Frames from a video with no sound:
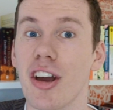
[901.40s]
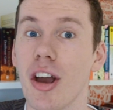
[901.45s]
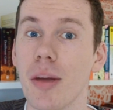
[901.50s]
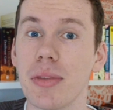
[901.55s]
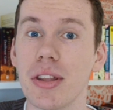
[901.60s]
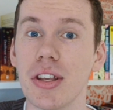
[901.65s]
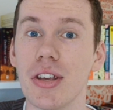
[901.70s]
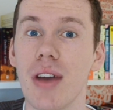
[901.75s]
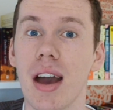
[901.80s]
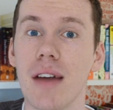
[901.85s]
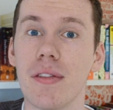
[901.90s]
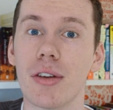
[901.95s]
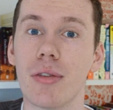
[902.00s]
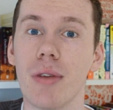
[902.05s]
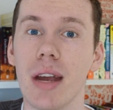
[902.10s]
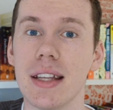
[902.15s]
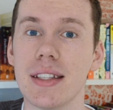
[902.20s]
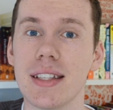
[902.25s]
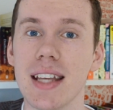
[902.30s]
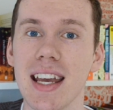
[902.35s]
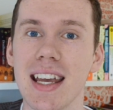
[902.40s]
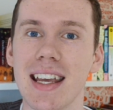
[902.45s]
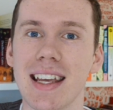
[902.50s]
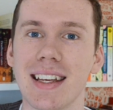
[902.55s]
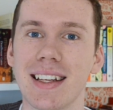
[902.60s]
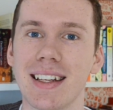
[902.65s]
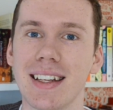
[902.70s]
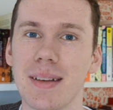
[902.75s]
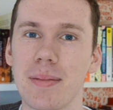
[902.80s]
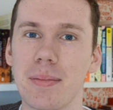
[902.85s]
I hope that you have a great
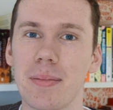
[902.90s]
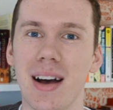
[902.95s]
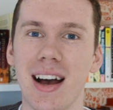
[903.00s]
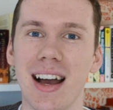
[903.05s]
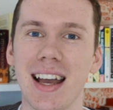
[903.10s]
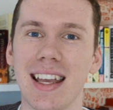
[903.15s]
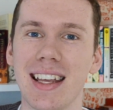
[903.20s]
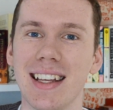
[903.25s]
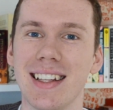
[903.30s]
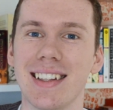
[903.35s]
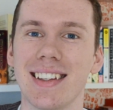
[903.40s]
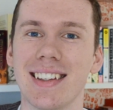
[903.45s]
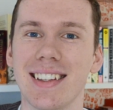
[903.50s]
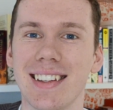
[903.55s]
day. Bye.